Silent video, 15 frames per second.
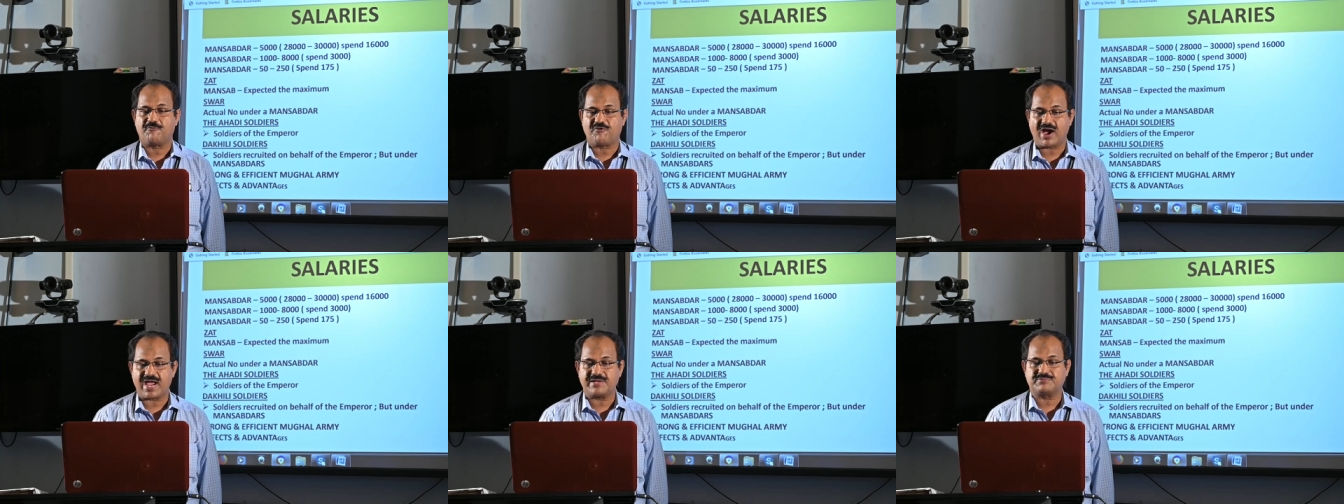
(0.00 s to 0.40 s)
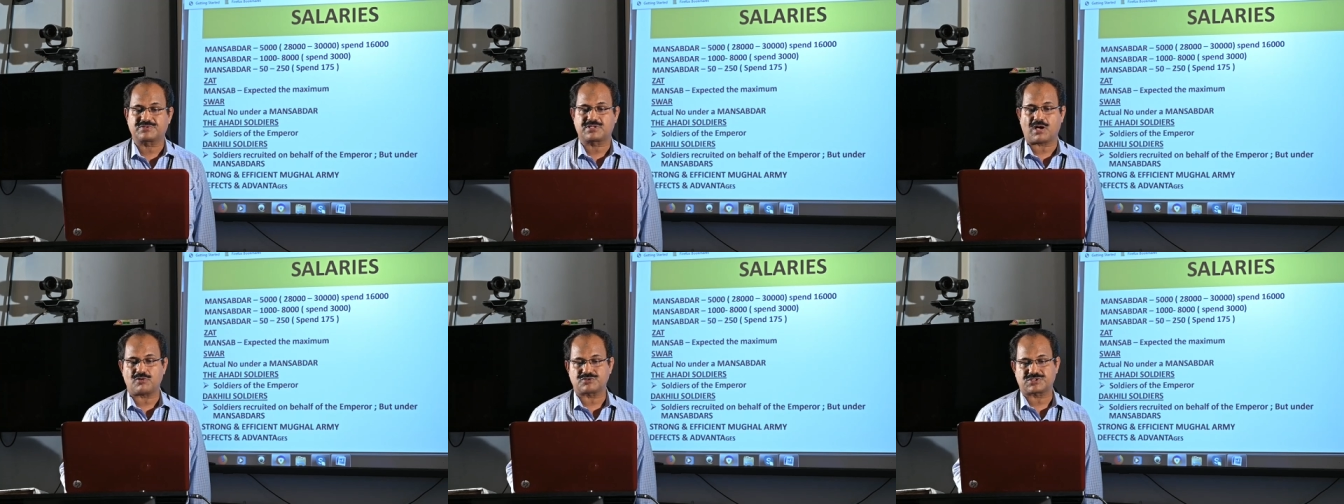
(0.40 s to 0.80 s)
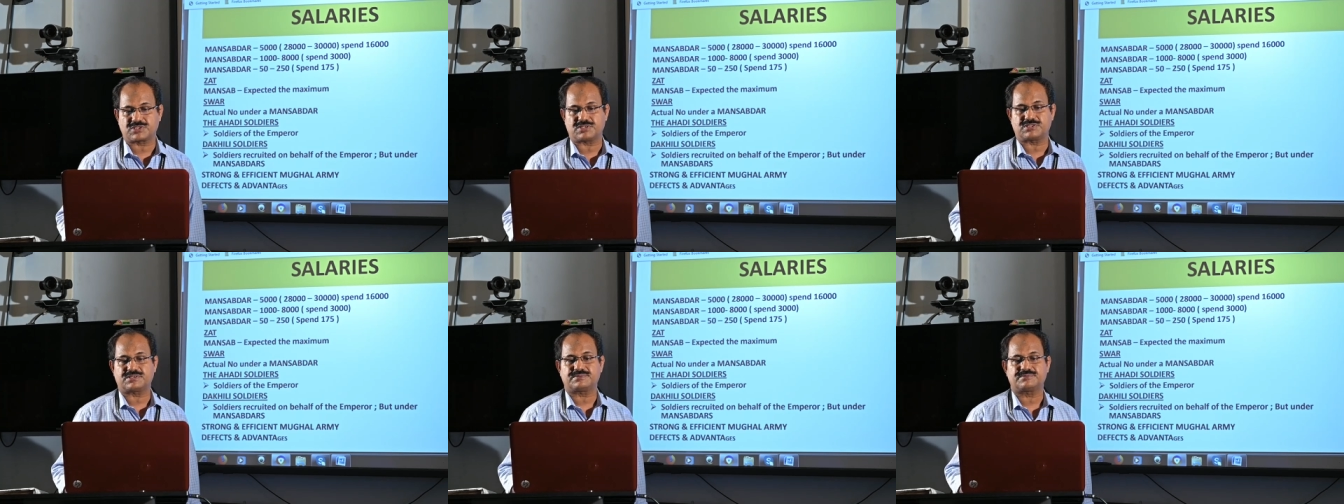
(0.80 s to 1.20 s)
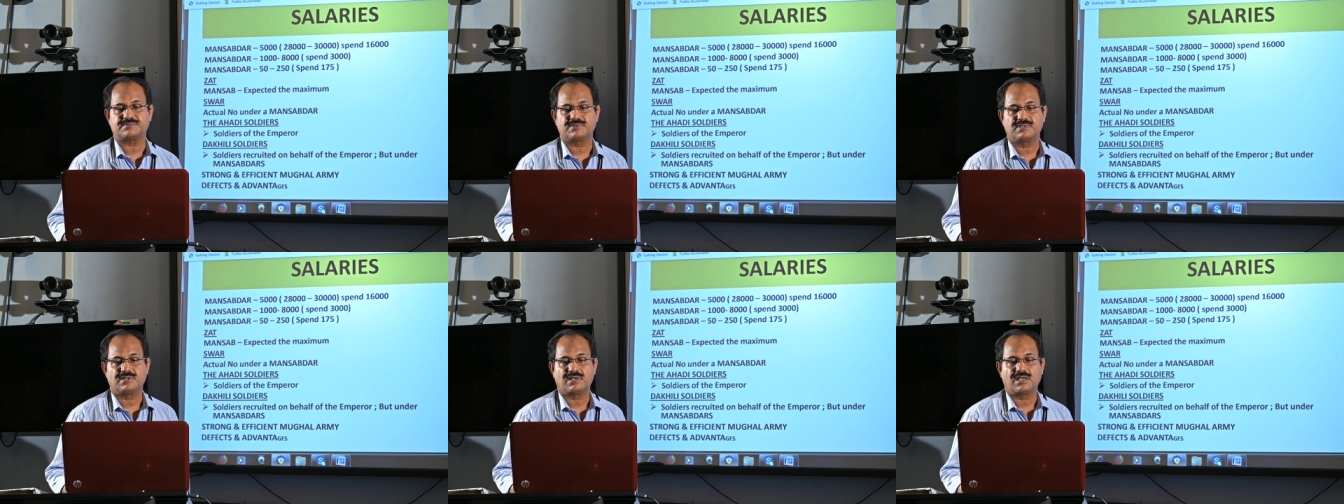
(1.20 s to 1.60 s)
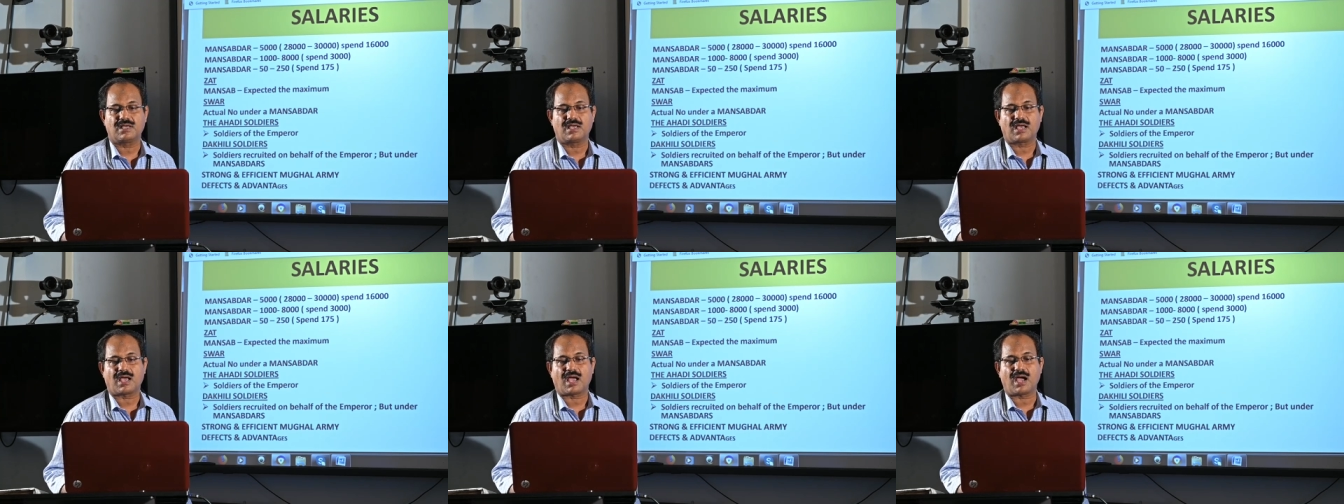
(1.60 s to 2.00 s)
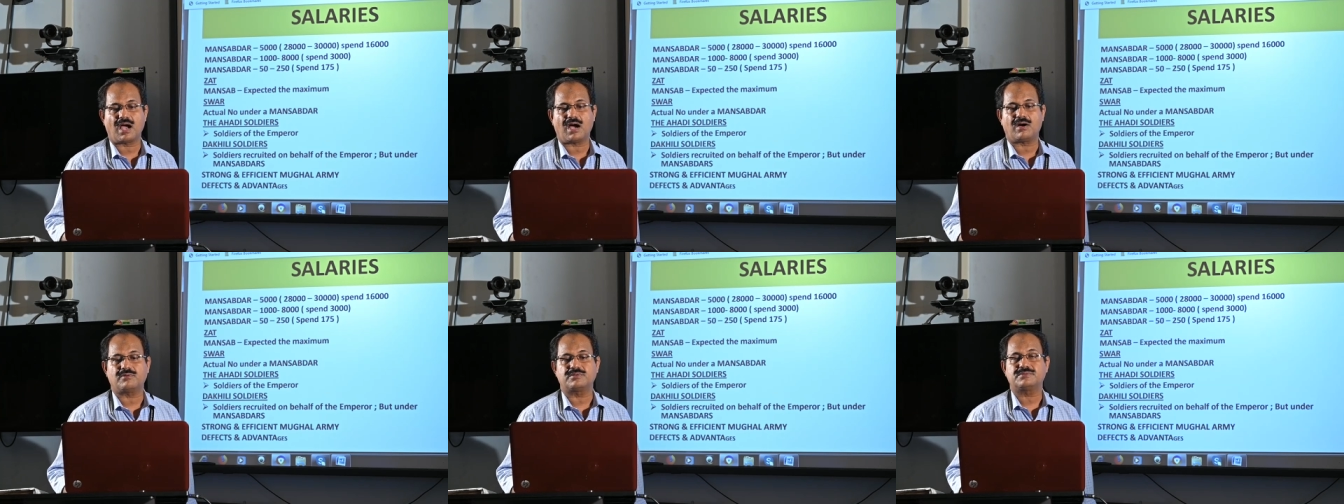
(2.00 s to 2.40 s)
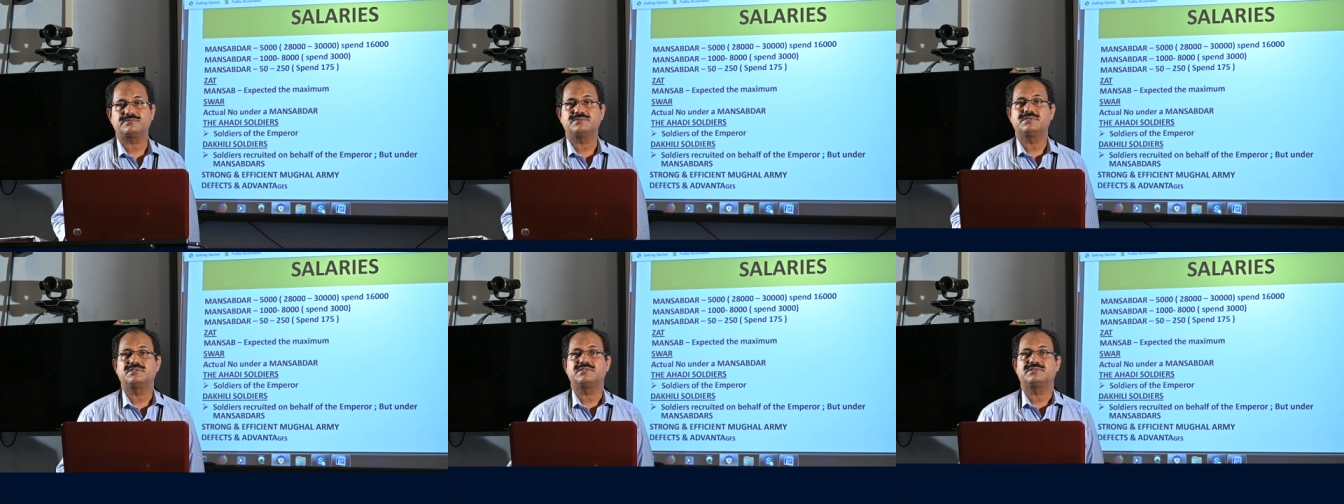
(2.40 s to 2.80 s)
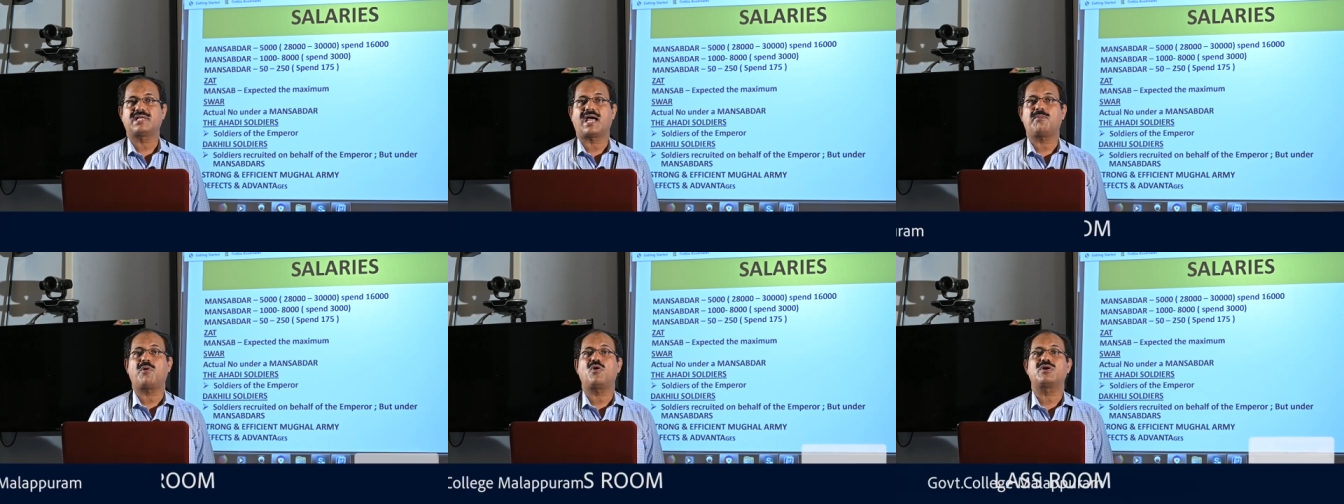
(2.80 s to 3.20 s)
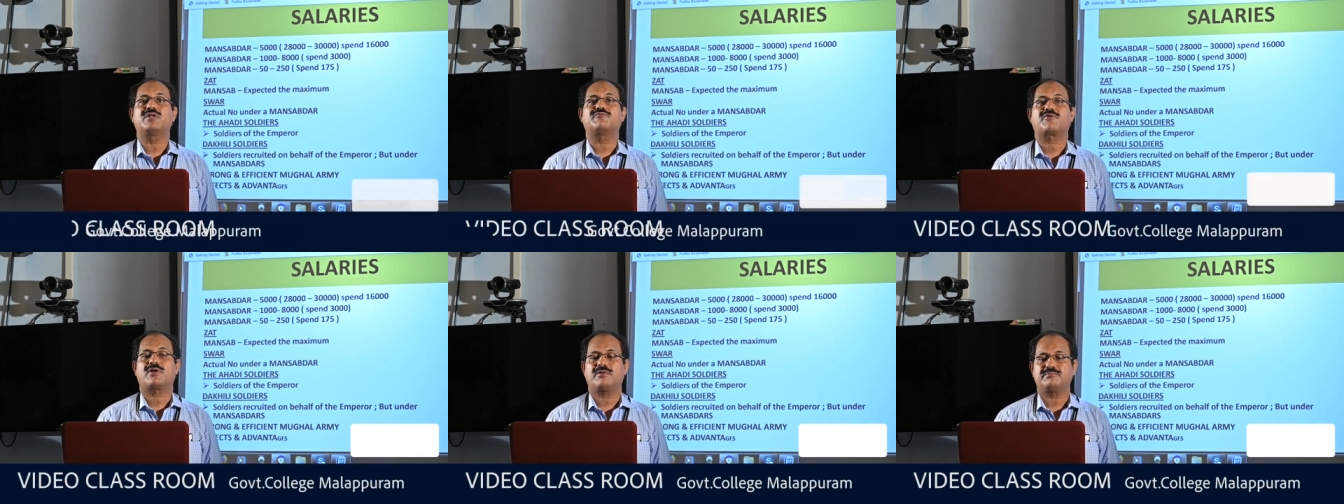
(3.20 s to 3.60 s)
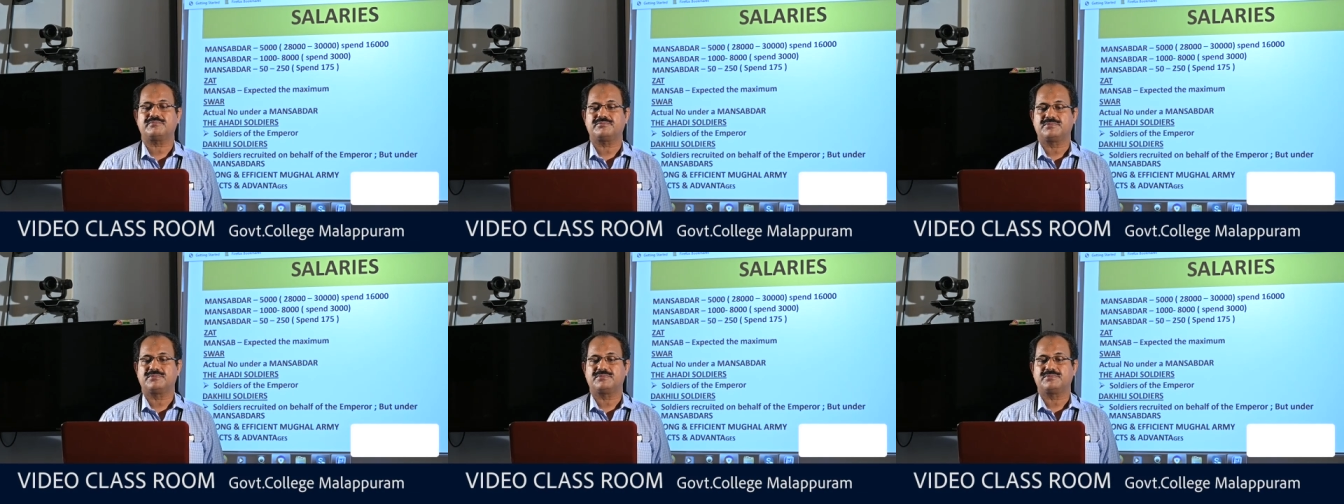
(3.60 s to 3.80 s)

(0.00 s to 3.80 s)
5,000 have the amount from